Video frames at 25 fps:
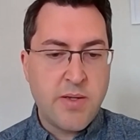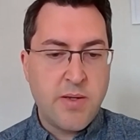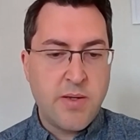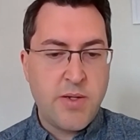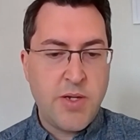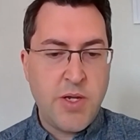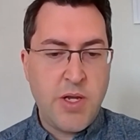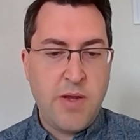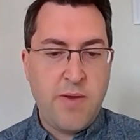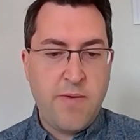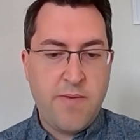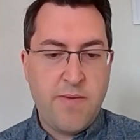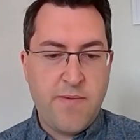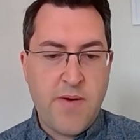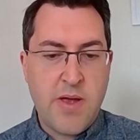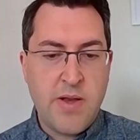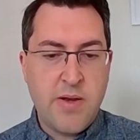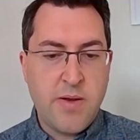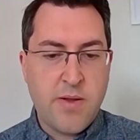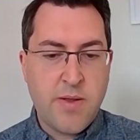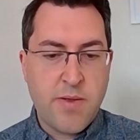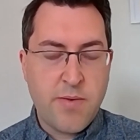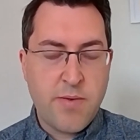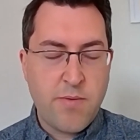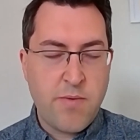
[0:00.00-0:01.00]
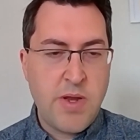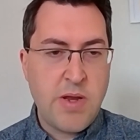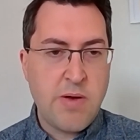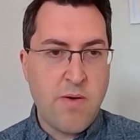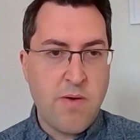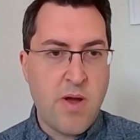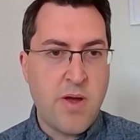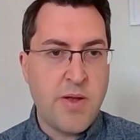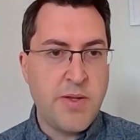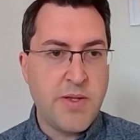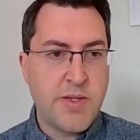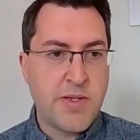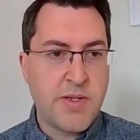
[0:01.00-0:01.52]
Do you fund 3
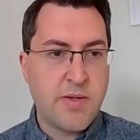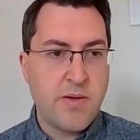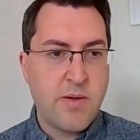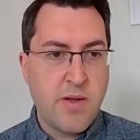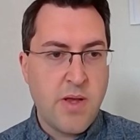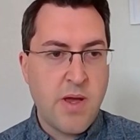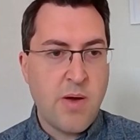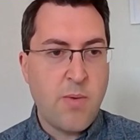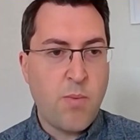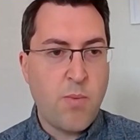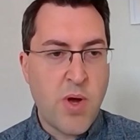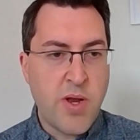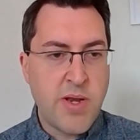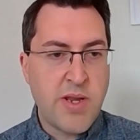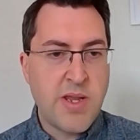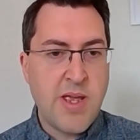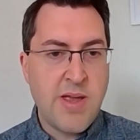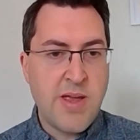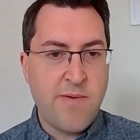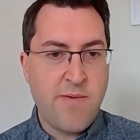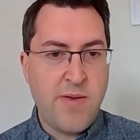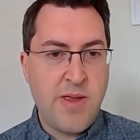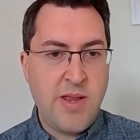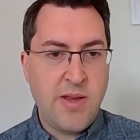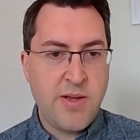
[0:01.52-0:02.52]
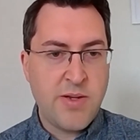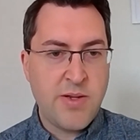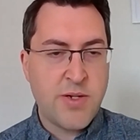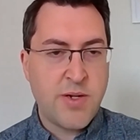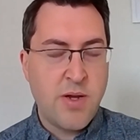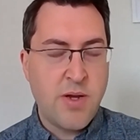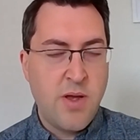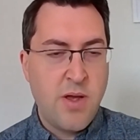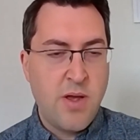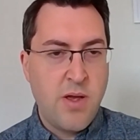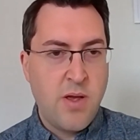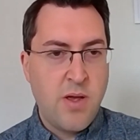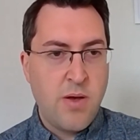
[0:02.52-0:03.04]
grants at 1 year each,
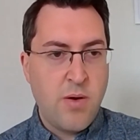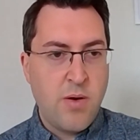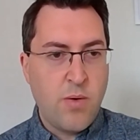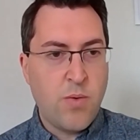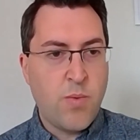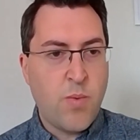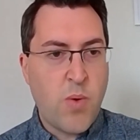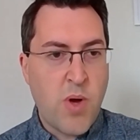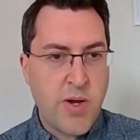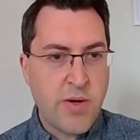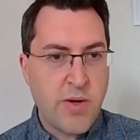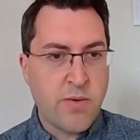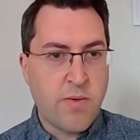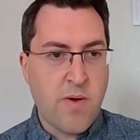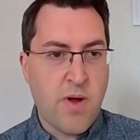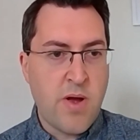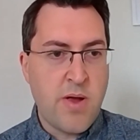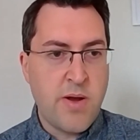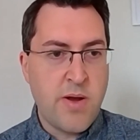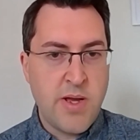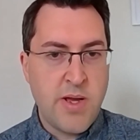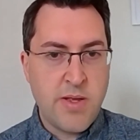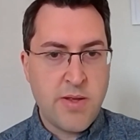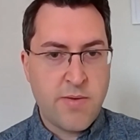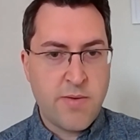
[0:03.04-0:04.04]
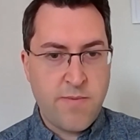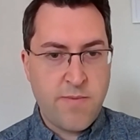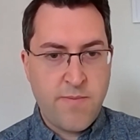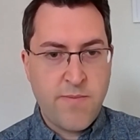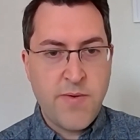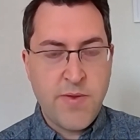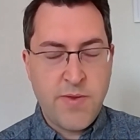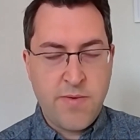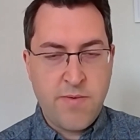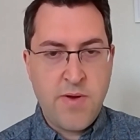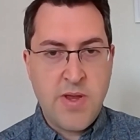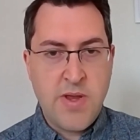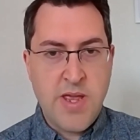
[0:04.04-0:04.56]
or 1 grant
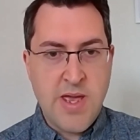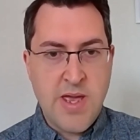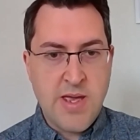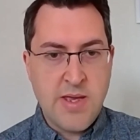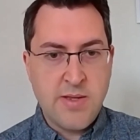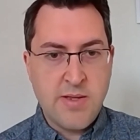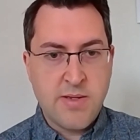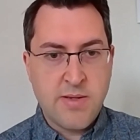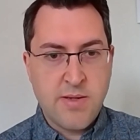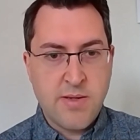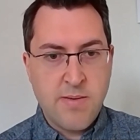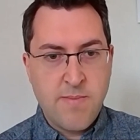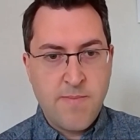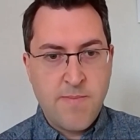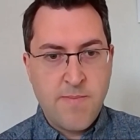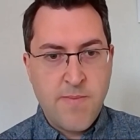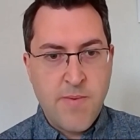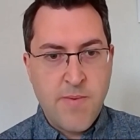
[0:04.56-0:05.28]
for 3 years?